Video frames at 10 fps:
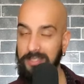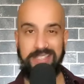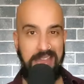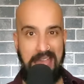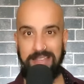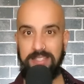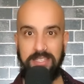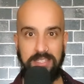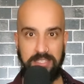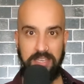
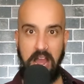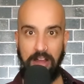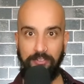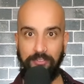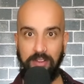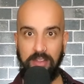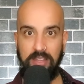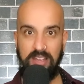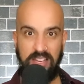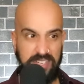nasty stuff
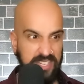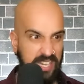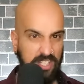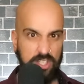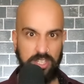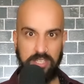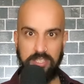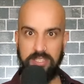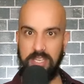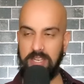
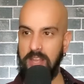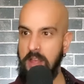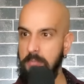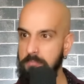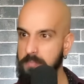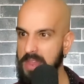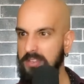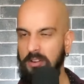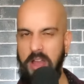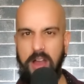addictions and
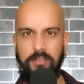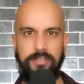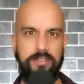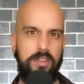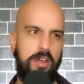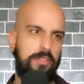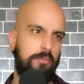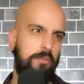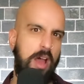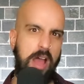mental health is on the
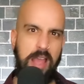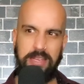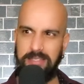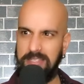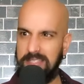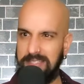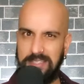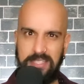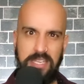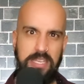rise and
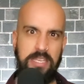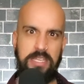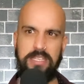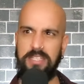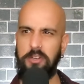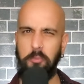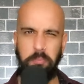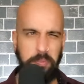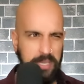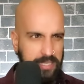disease and
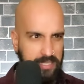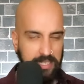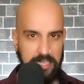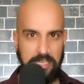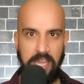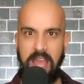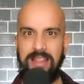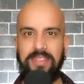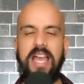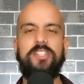obesity.
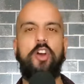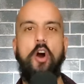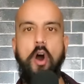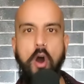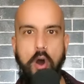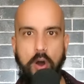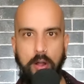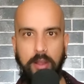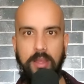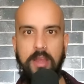That's all